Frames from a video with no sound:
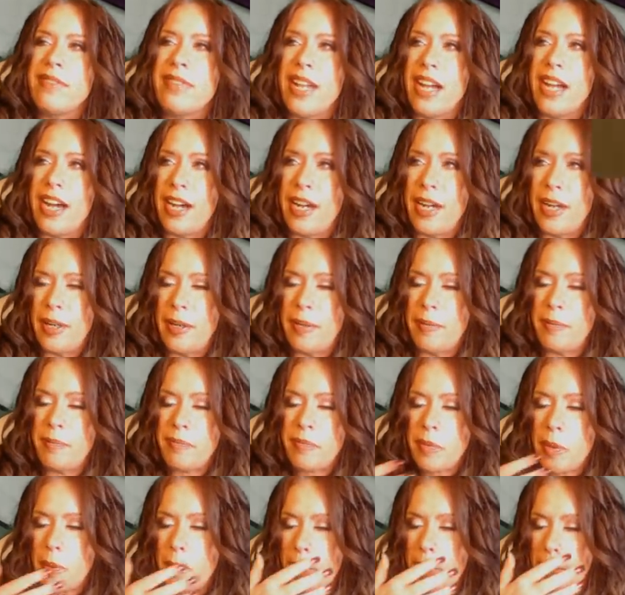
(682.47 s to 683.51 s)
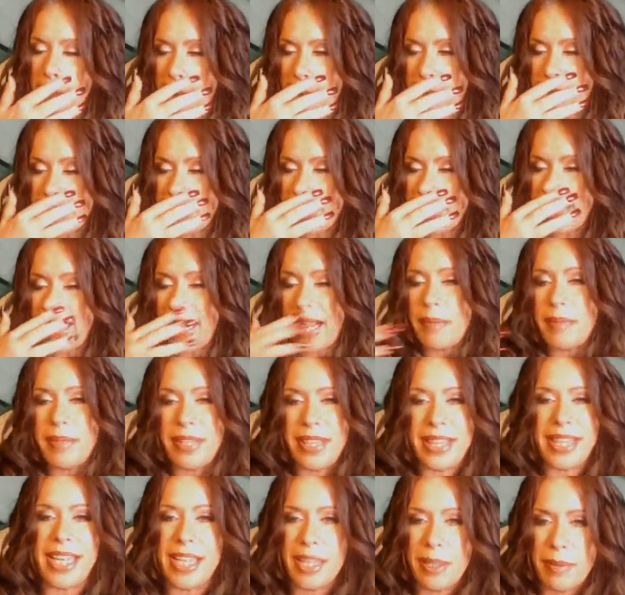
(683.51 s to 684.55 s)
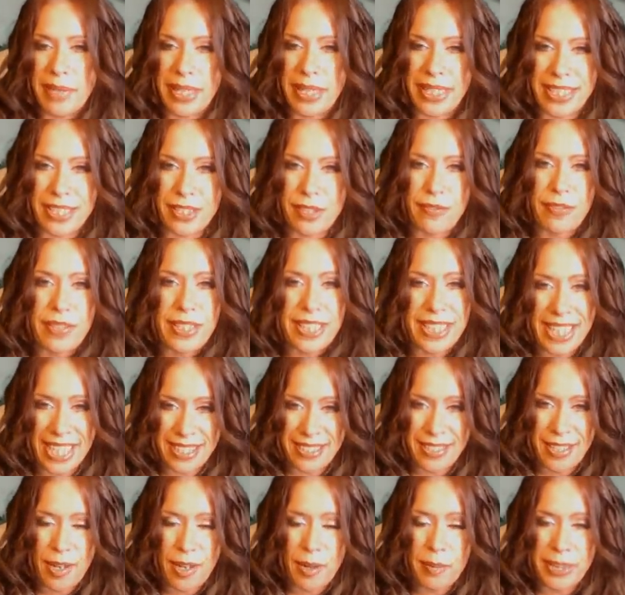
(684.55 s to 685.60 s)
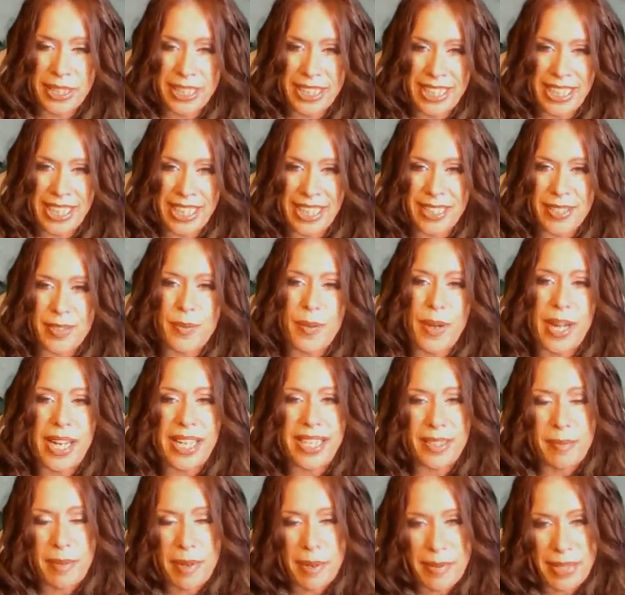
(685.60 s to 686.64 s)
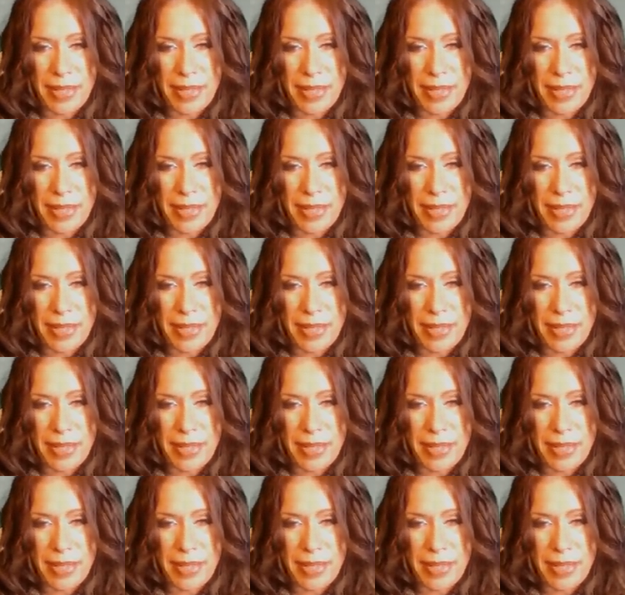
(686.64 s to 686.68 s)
Um, but I really, I've been thinking about this for the last couple of days while I'm on my